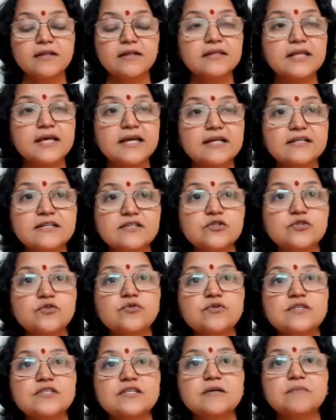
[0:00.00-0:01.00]
there is
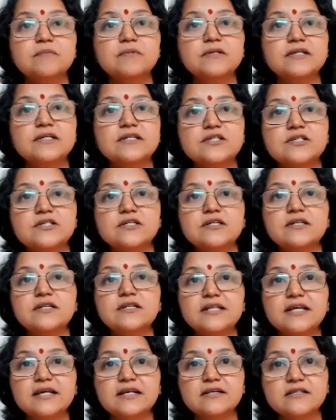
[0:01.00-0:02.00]
no
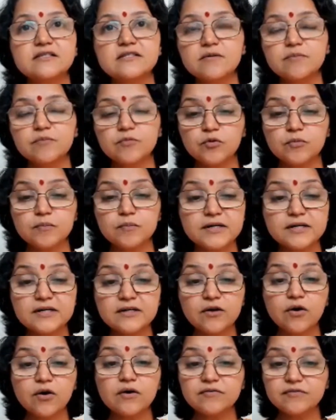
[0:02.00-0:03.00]
separation, there is a moment
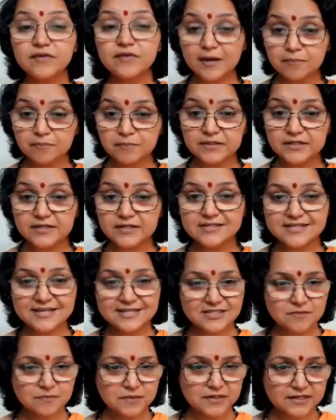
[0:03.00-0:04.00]
of happiness
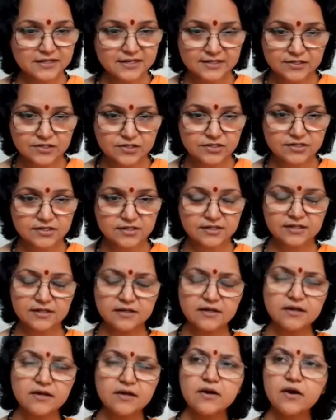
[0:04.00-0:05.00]
experientially.
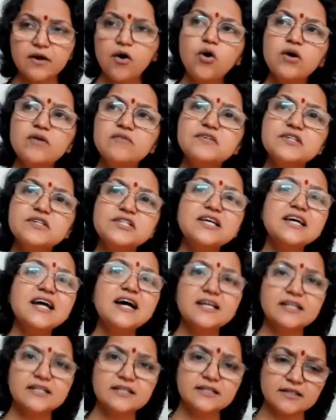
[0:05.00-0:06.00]
Or
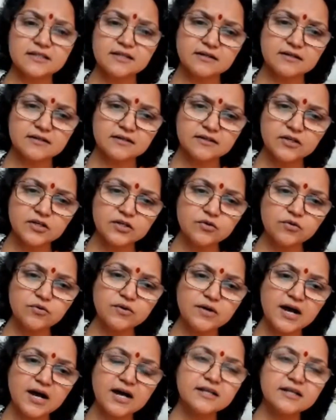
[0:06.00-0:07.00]
Vishayananda, you
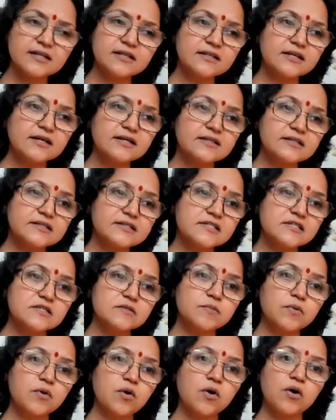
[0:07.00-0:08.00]
know, Ananda that
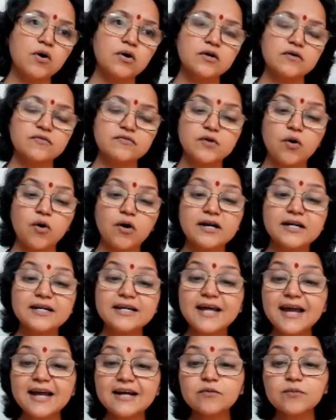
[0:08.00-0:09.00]
is born of
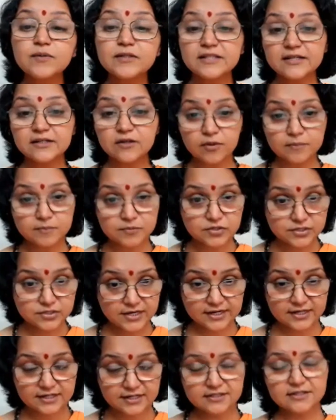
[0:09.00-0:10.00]
contact with an
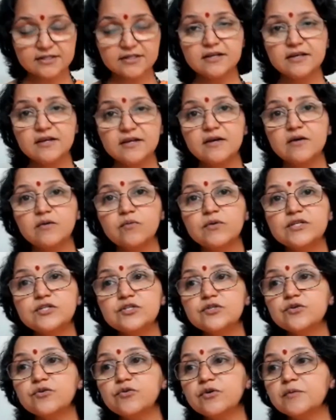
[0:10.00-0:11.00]
object,
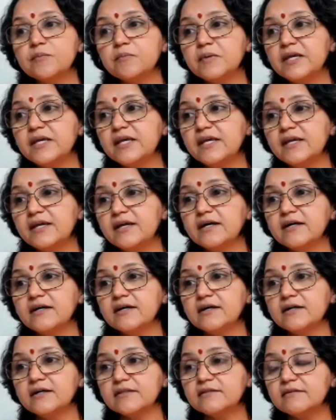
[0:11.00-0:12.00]
which could be
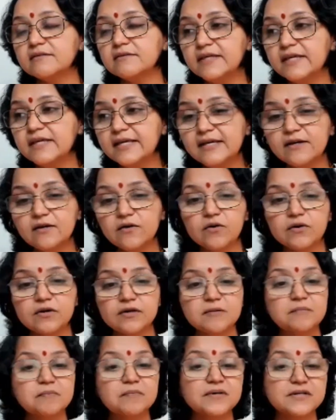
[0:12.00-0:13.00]
a, a thing or
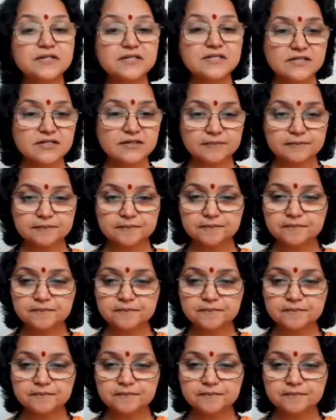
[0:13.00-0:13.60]
a person.